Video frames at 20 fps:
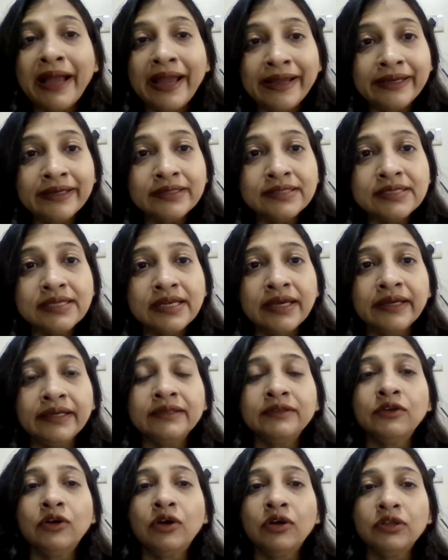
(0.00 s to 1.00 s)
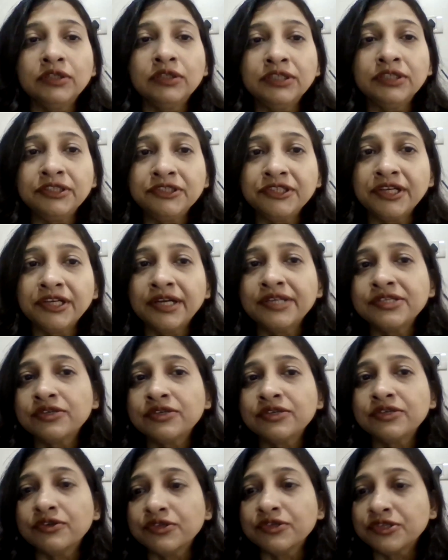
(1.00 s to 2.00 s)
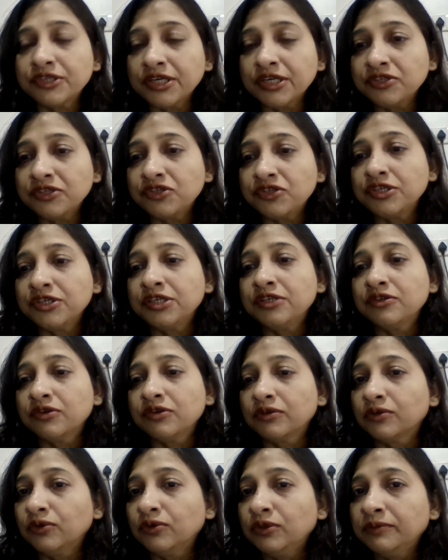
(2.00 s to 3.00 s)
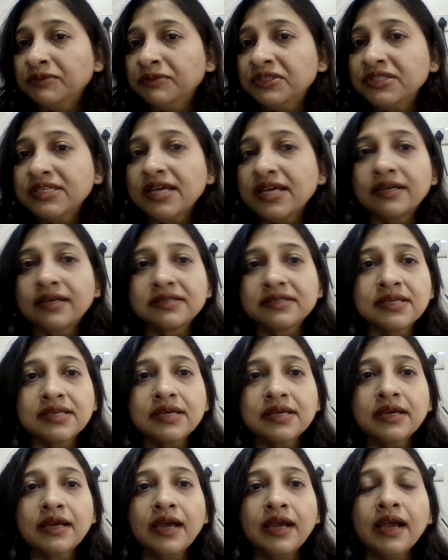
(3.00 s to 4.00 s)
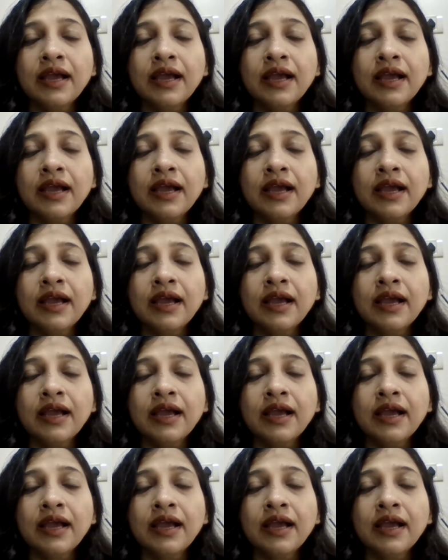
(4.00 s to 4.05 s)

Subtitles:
banks like Northern Trust or State Street or Goldman Sachs,